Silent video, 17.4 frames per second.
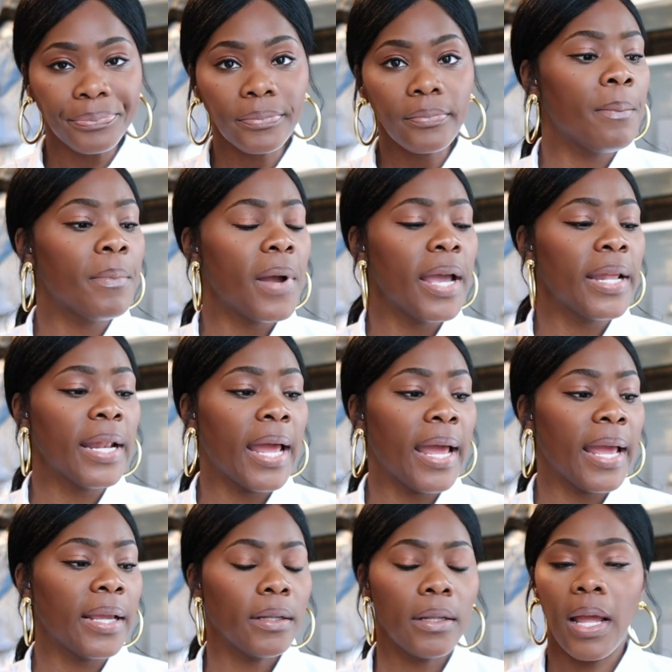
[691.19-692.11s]
Um, and
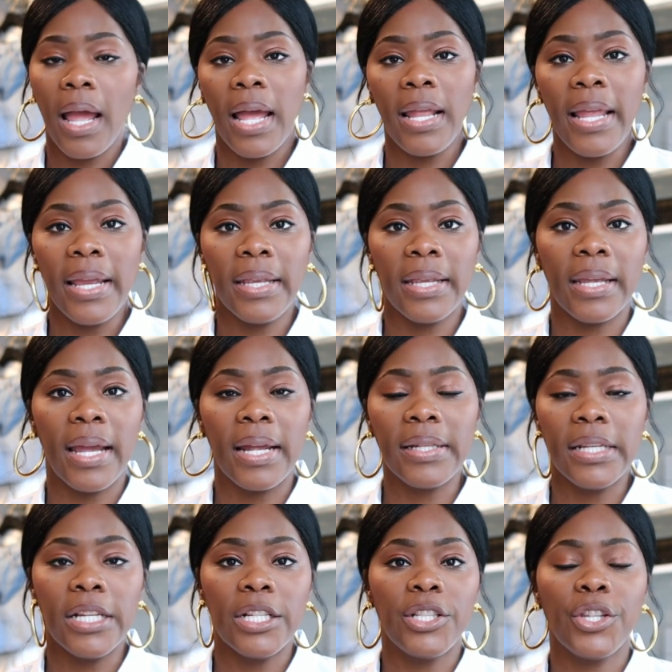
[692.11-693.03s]
I, I like it. I
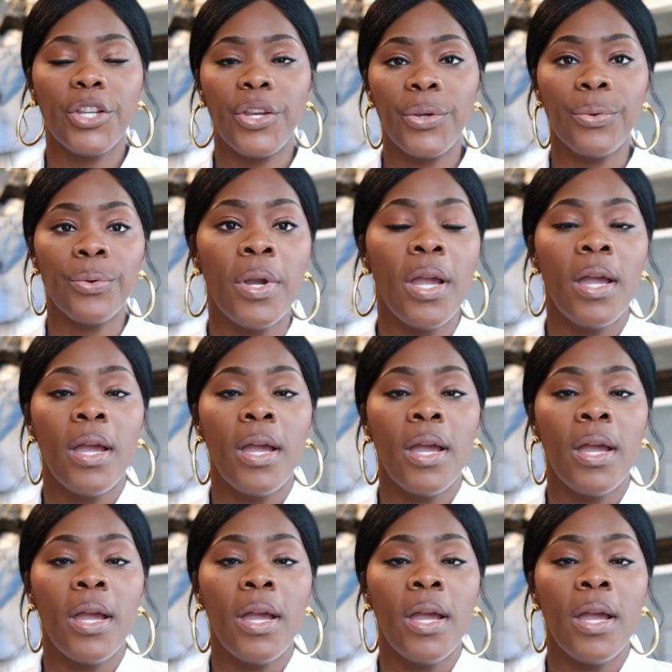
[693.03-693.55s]
think it's cute.